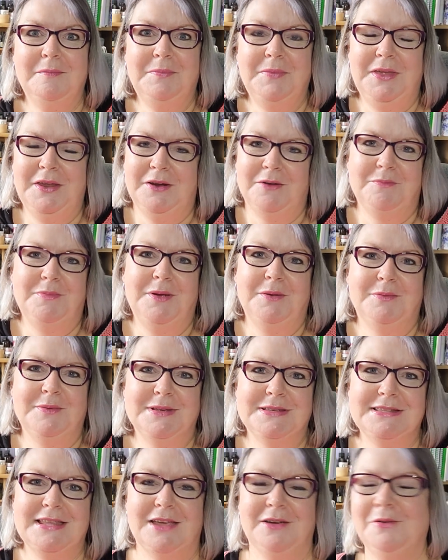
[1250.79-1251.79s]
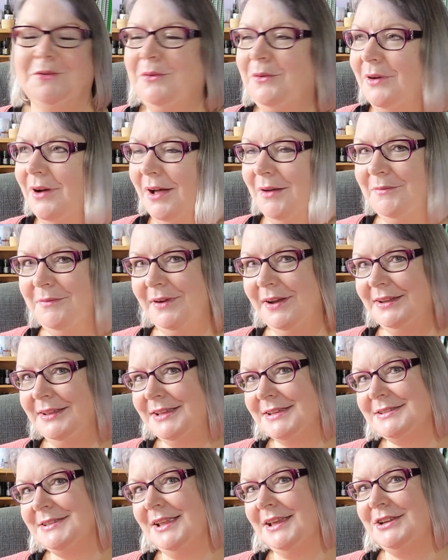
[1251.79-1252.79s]
you know, people are saying, oh, I'm wearing
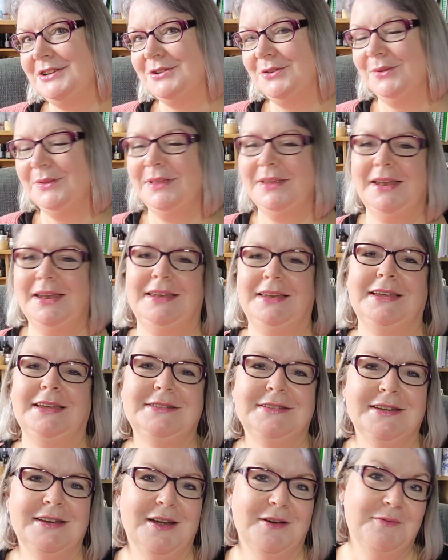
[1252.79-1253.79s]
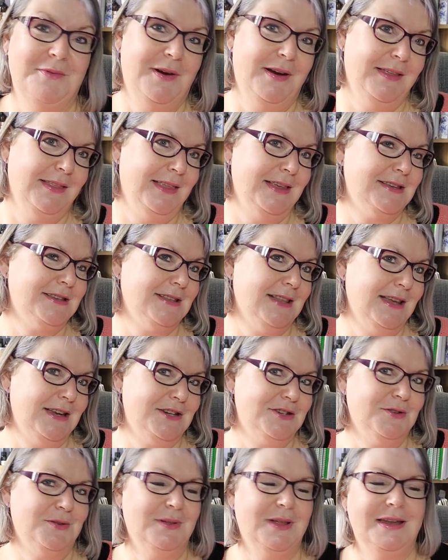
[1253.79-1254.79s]
this lace shawl that I knitted, I'm wearing this lace
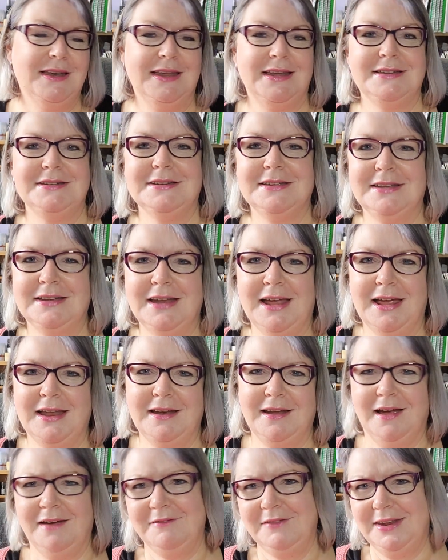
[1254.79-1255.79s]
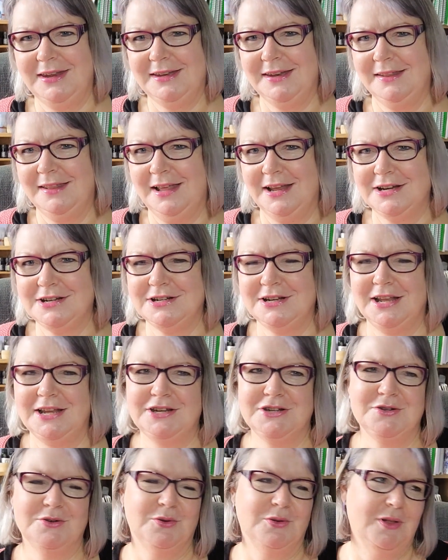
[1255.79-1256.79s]
shawl I knitted, and I've knitted that lace
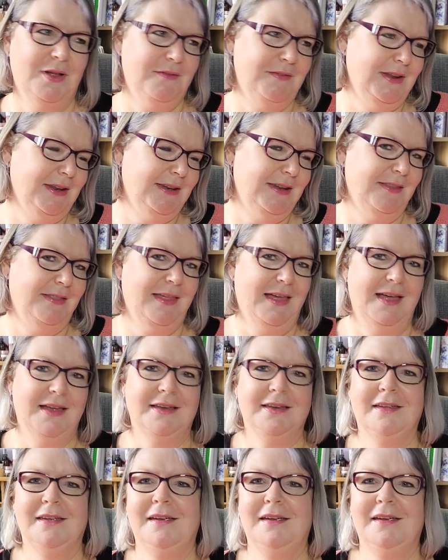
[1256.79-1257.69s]
shawl, I've knitted that.